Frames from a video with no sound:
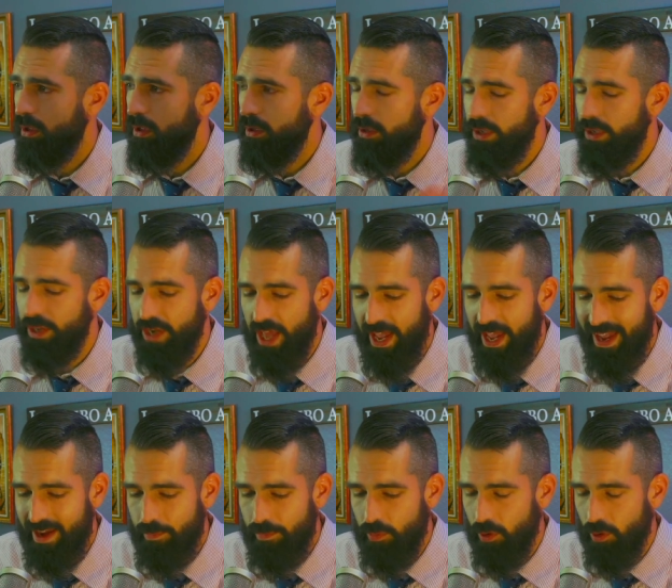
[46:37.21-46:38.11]
In
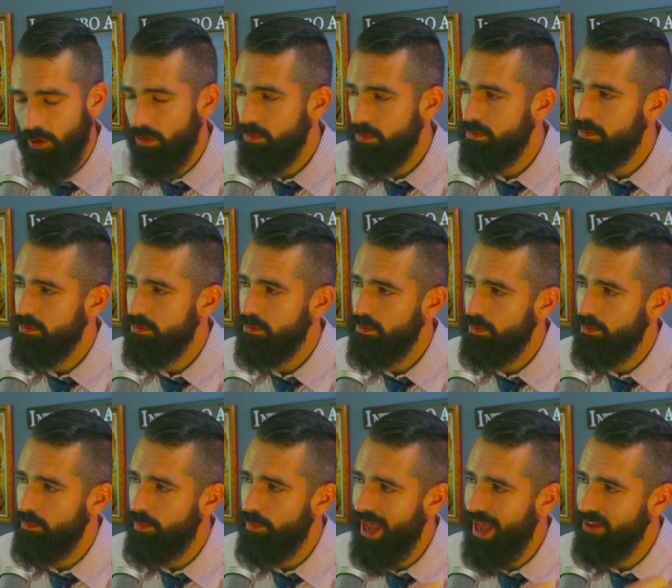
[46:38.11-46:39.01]
April,
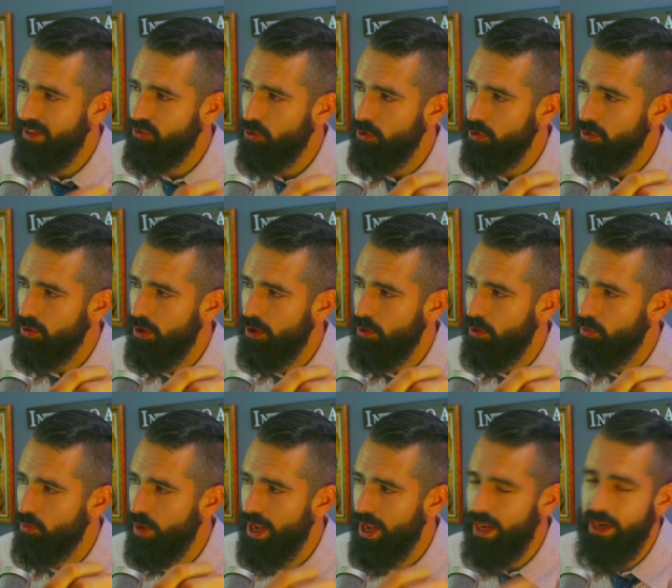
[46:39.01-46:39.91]
Basil
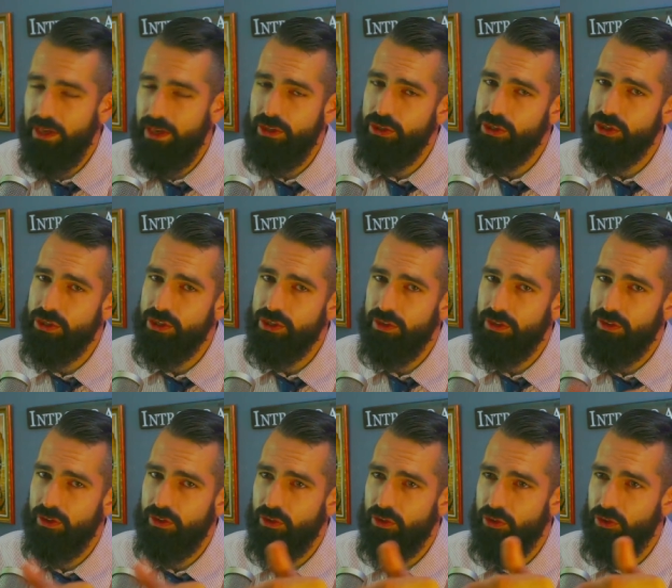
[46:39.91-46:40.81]
arranged
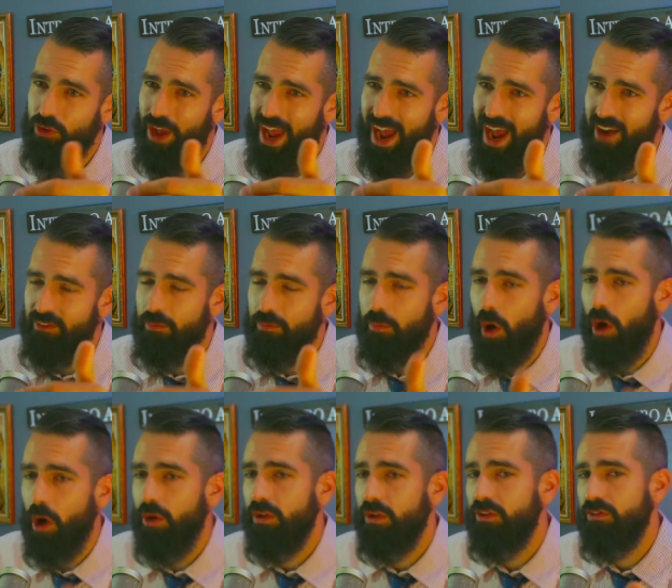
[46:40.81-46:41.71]
to have
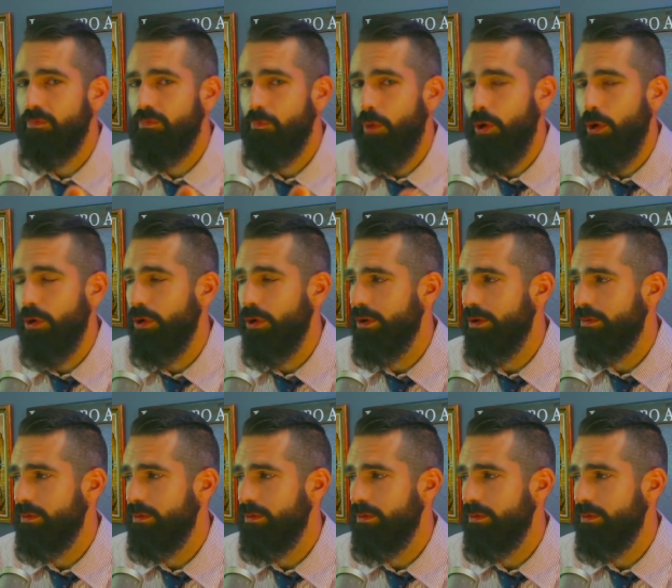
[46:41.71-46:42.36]
Bardas murdered.